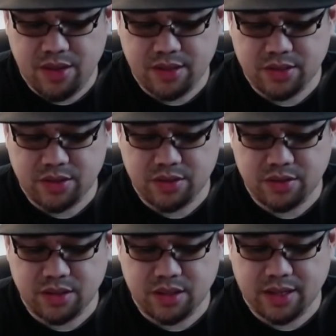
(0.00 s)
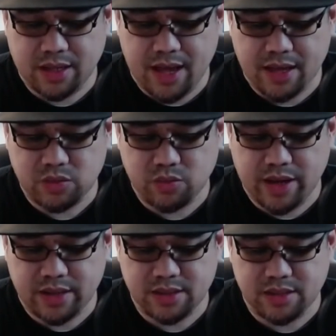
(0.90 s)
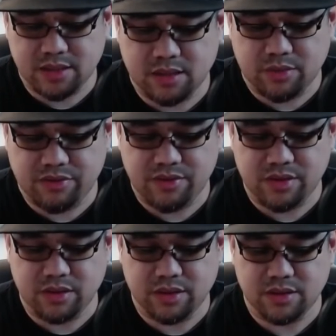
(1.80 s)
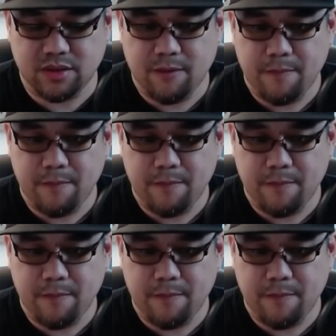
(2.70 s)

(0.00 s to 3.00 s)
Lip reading: then turn her to click X, where X is the of youth tokens.